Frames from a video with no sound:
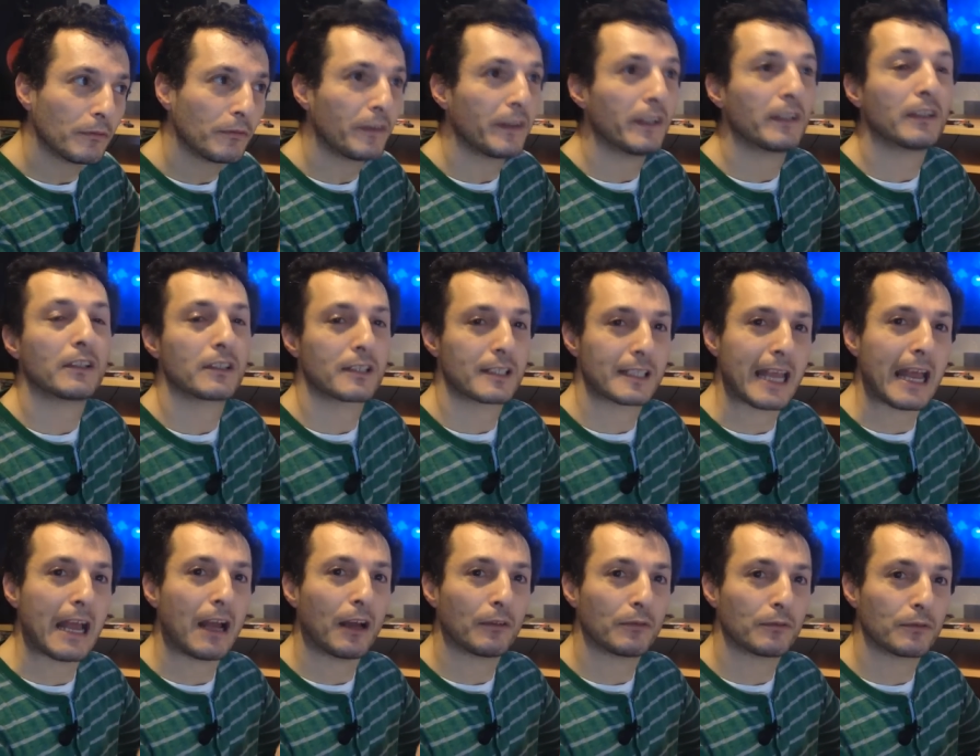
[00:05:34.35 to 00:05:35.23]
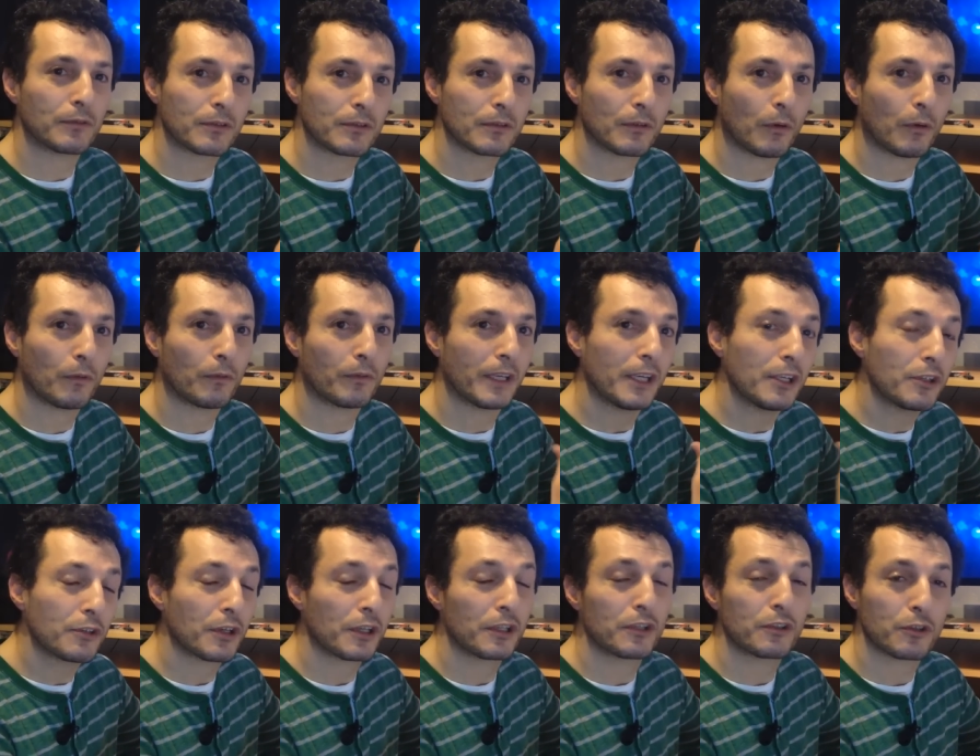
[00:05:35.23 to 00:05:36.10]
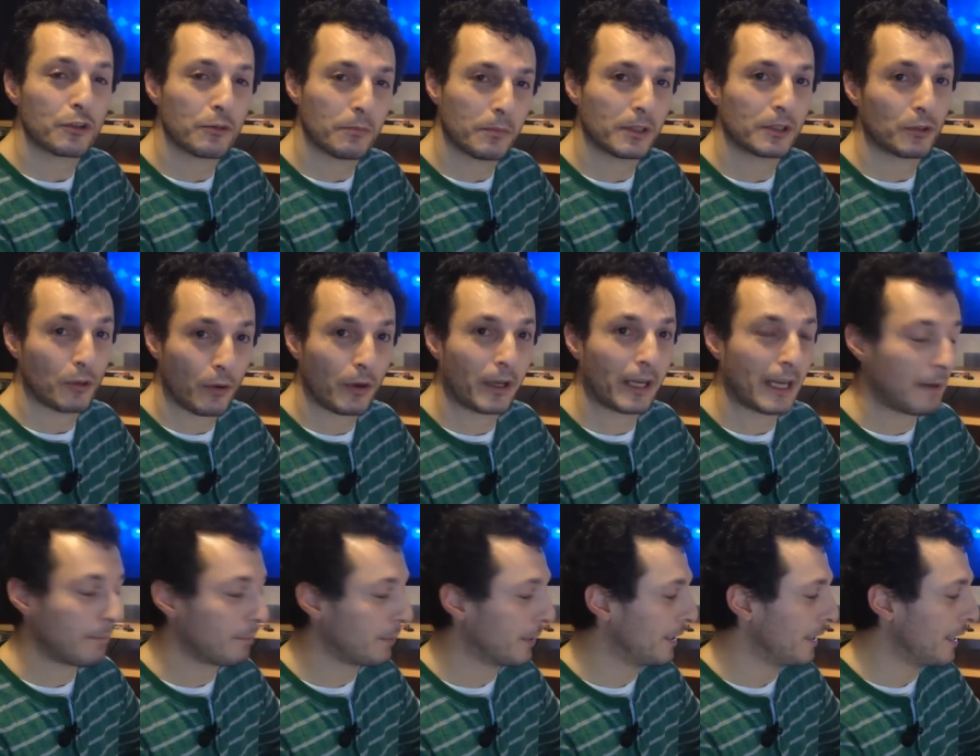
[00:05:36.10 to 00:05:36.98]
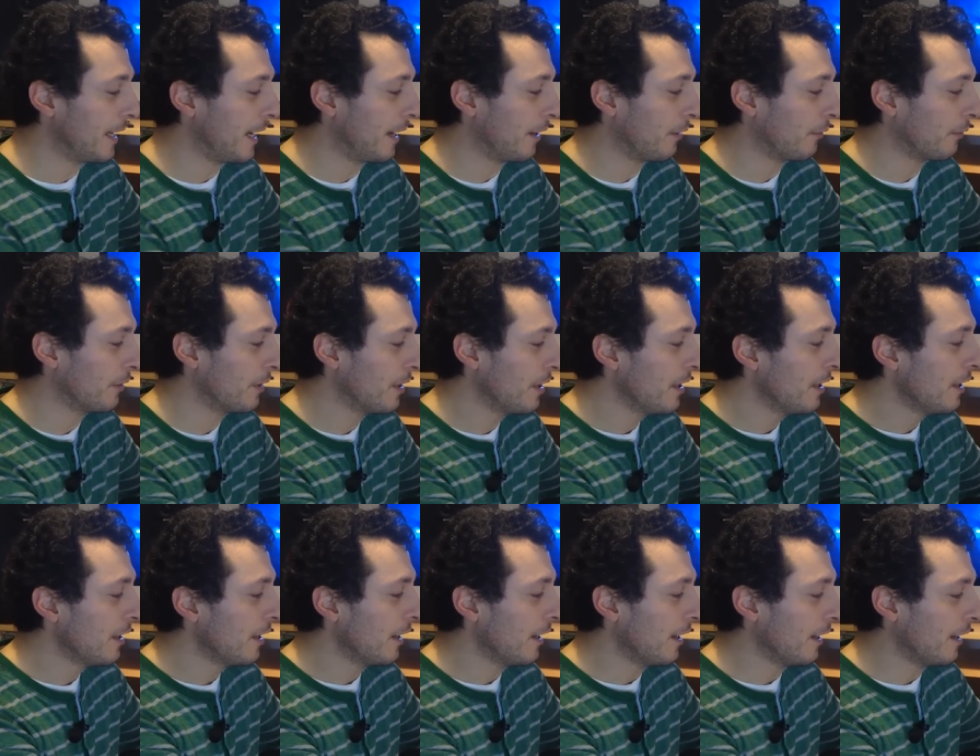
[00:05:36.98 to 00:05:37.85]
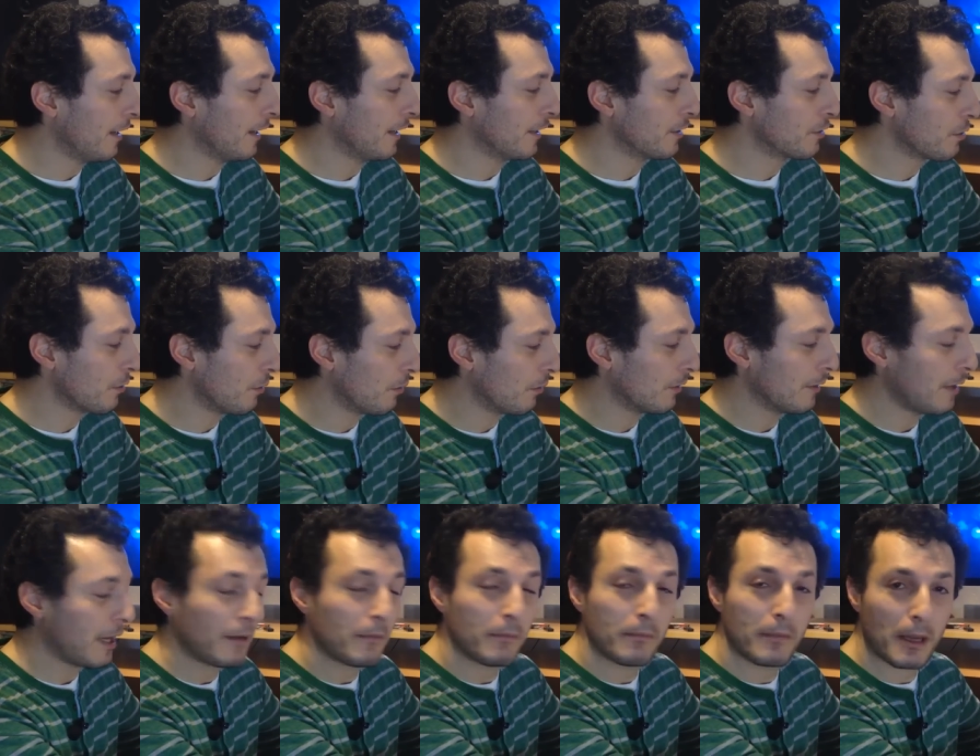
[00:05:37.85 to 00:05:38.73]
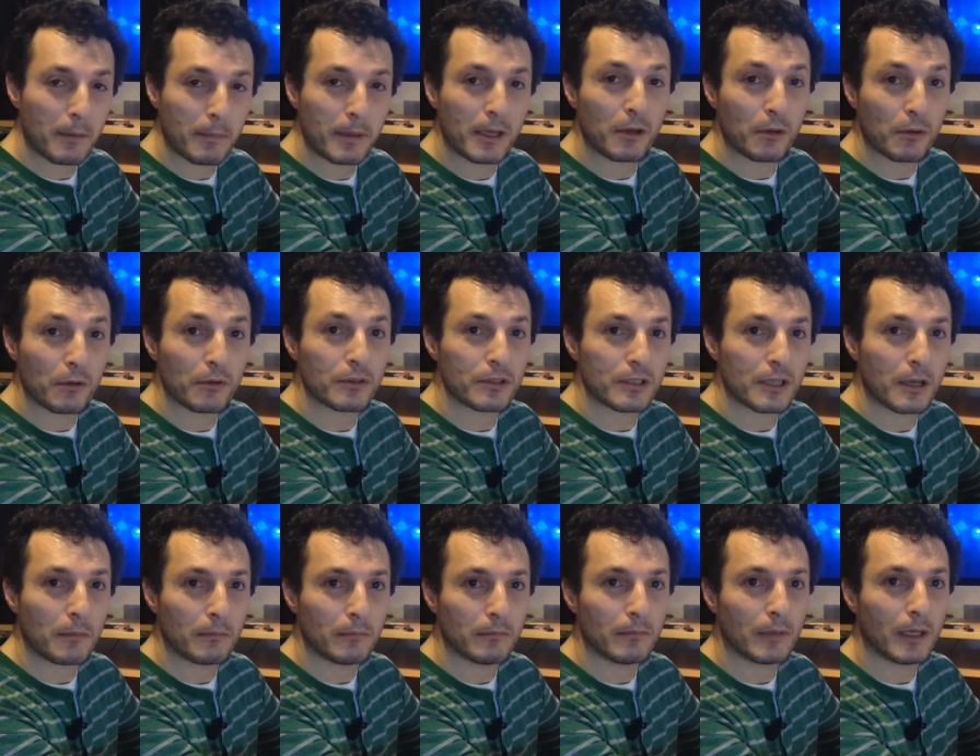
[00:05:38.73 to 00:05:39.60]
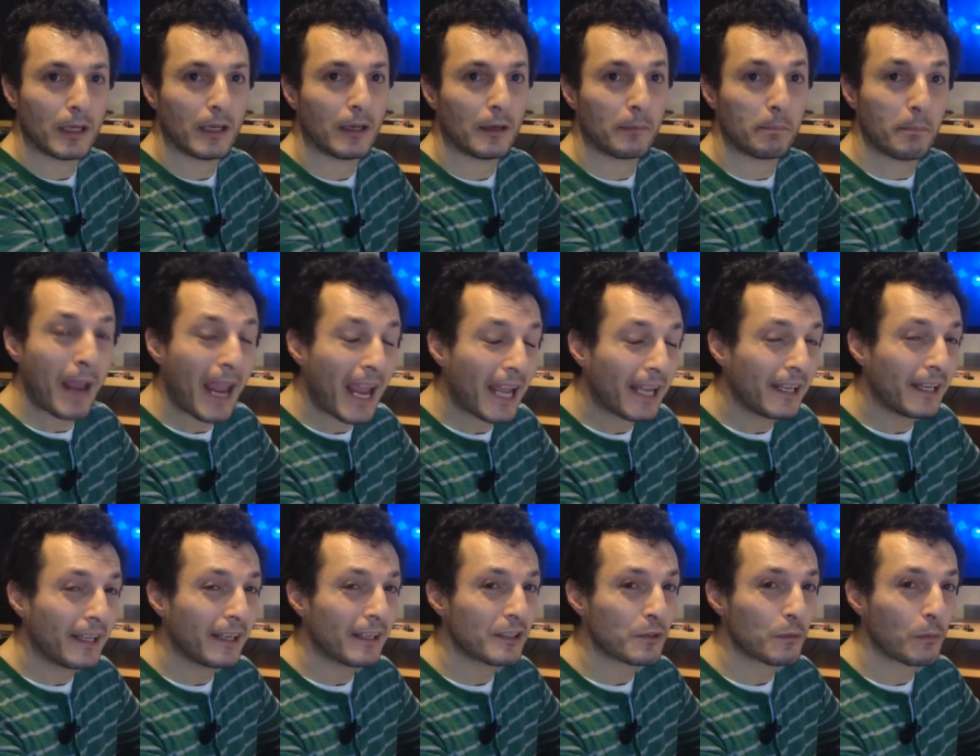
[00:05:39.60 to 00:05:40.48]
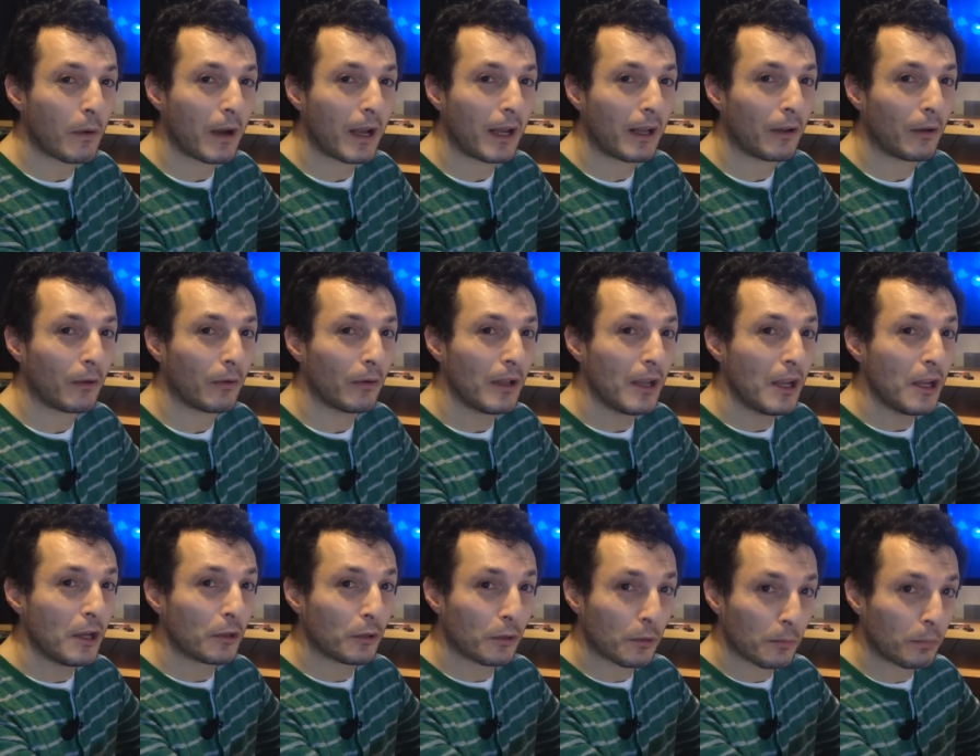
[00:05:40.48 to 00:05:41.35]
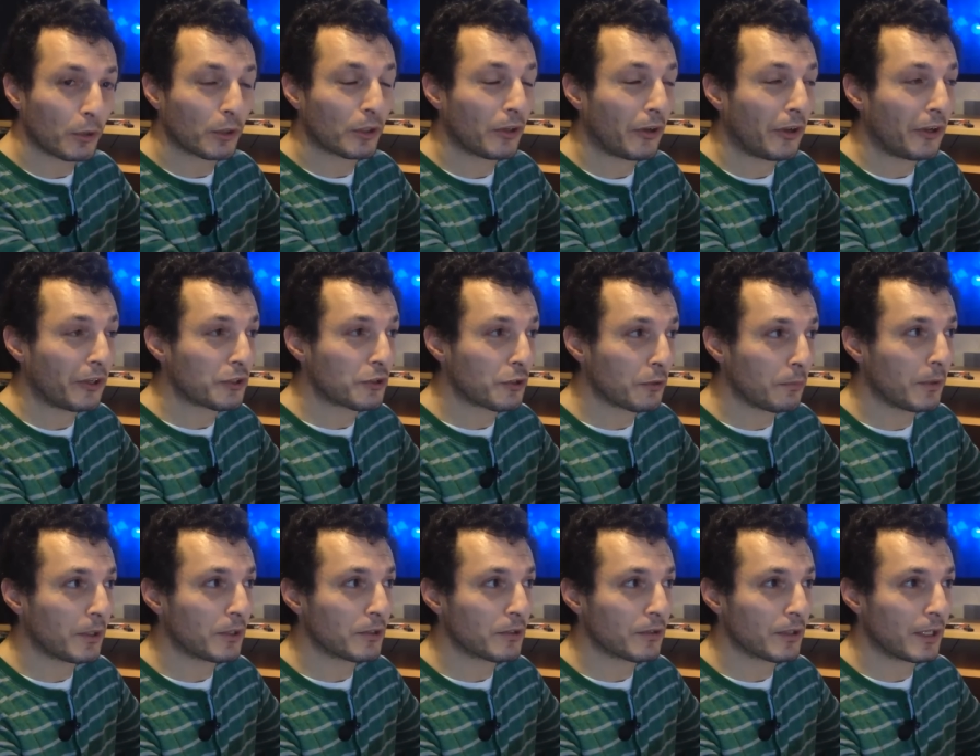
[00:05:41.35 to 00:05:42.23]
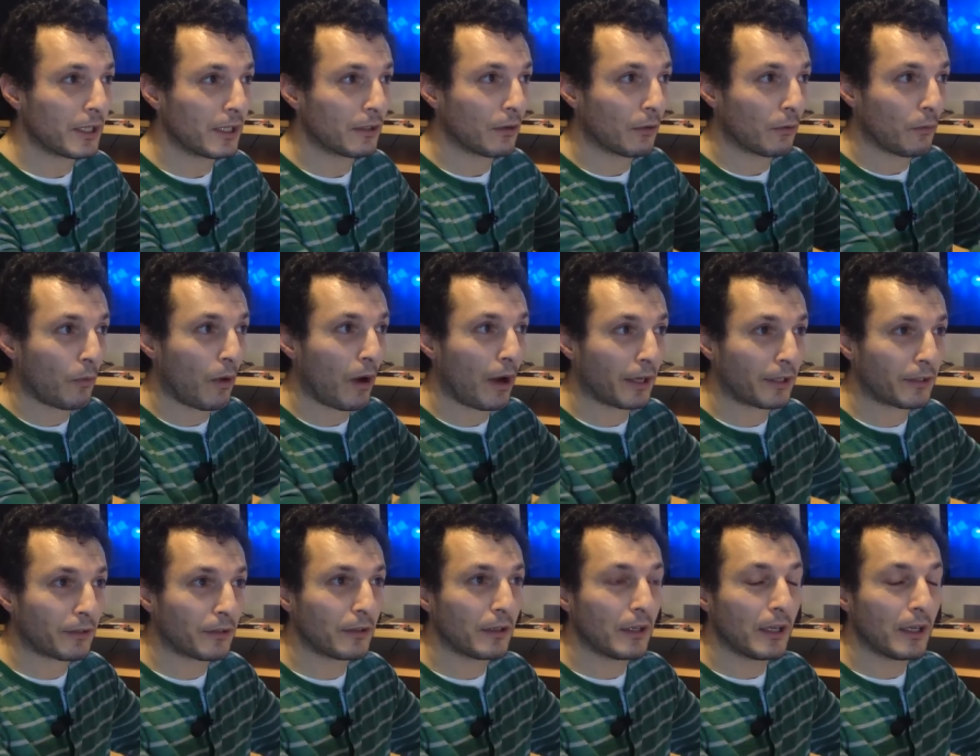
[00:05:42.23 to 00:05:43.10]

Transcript: the sounds of each instrument going up and down and so on, and maybe use some panning as well to put the instruments in the right